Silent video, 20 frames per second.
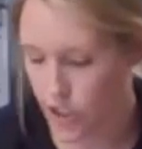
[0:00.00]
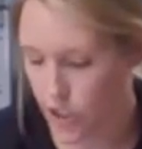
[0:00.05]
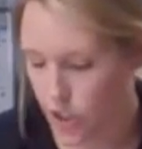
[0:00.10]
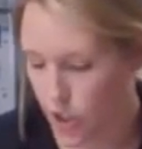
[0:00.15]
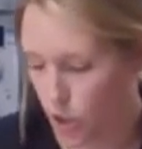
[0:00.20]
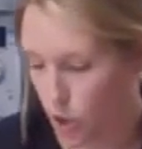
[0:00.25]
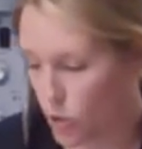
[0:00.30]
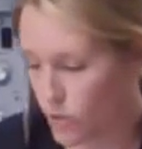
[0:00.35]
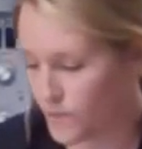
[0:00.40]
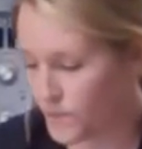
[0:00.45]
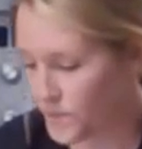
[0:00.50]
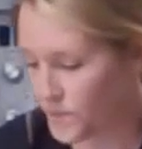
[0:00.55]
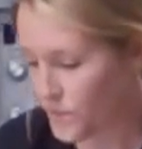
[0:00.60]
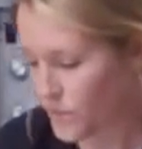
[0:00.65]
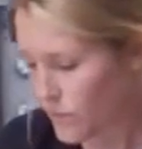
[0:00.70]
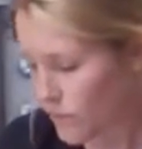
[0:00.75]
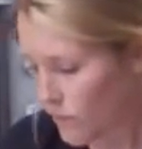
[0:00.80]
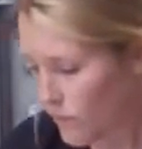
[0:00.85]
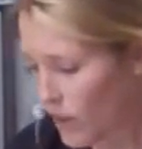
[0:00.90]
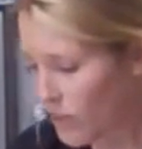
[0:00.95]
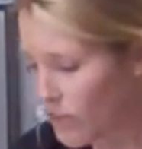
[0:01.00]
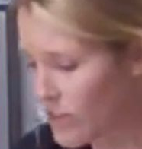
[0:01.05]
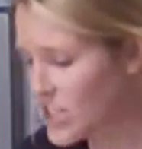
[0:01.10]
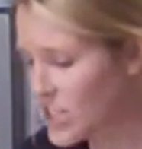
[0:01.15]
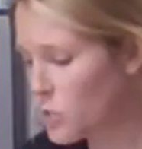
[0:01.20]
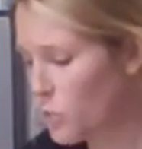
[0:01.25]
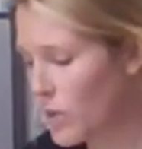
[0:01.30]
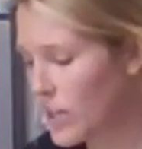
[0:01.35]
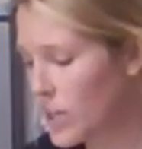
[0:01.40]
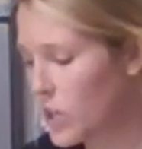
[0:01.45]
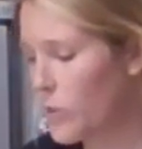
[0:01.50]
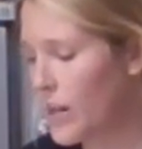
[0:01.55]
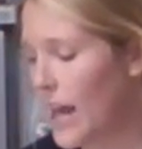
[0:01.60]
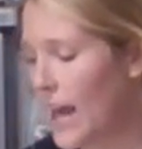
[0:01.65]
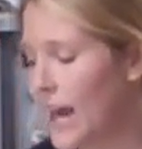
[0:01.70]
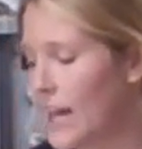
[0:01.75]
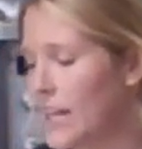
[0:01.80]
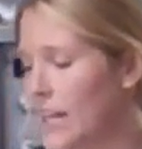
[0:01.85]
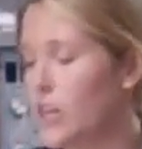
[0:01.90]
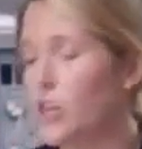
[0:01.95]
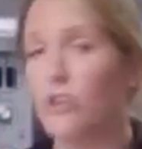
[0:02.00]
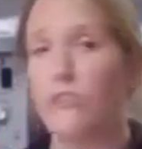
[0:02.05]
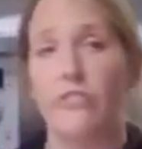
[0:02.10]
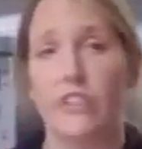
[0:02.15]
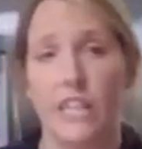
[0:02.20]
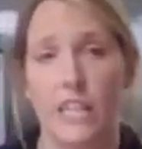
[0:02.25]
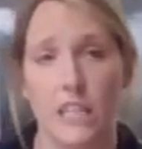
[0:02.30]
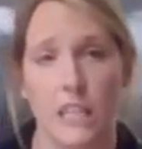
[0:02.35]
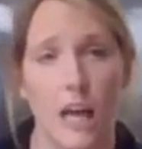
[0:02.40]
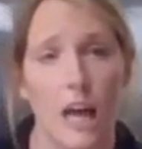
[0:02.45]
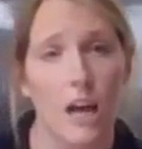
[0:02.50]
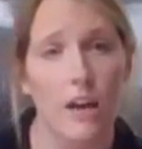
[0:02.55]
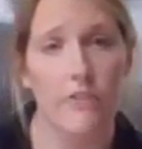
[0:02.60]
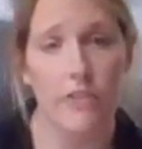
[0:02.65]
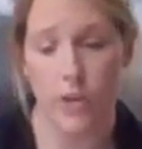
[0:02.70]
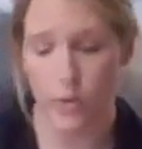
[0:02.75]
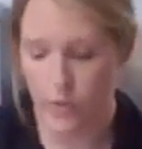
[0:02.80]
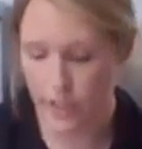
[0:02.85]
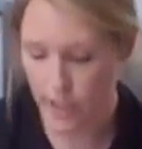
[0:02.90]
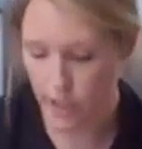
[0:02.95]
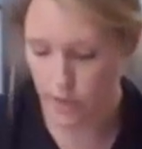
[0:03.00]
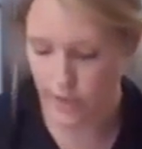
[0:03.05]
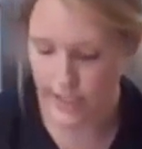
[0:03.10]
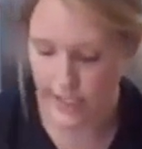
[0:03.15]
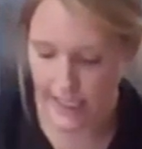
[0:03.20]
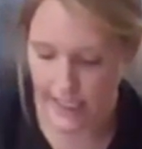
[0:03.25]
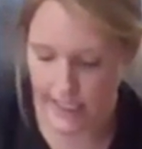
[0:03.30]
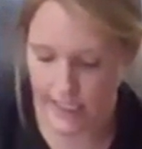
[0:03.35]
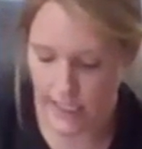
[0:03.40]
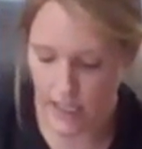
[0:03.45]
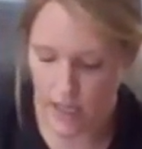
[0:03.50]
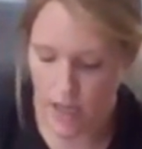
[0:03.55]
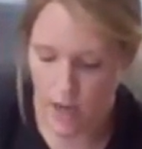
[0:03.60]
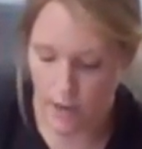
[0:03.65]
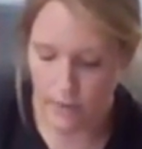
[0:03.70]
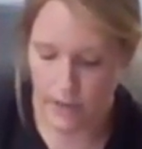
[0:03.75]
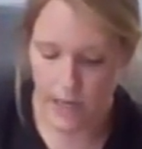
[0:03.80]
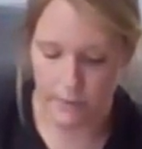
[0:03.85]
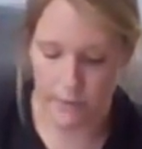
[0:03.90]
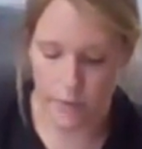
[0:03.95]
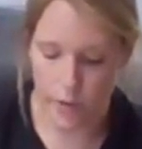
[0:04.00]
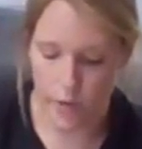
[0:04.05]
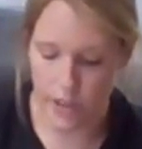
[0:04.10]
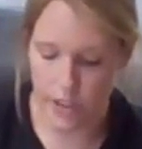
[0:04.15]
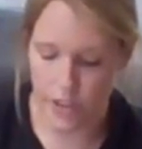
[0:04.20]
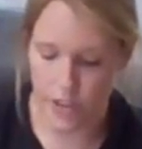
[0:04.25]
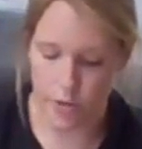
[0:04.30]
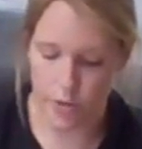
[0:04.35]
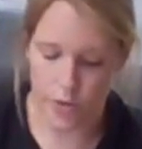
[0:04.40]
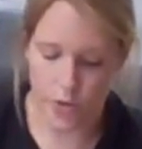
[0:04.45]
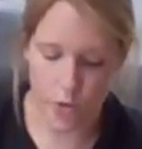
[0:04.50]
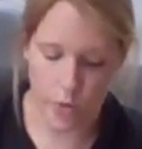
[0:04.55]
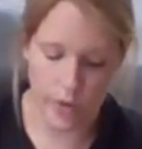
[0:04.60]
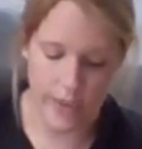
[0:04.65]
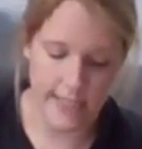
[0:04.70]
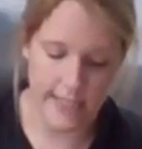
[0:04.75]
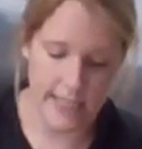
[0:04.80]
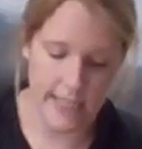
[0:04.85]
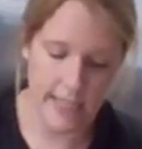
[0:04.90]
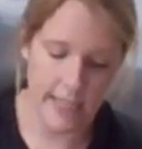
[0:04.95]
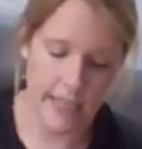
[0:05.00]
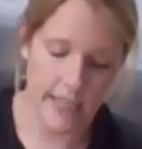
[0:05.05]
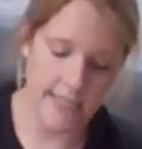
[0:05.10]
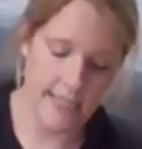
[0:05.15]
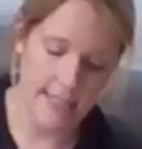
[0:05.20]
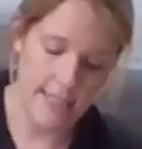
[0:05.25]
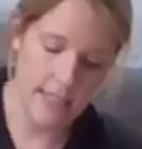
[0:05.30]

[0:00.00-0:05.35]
to, this is when you would add in your vanilla if you were using it, but I'm going to squeeze in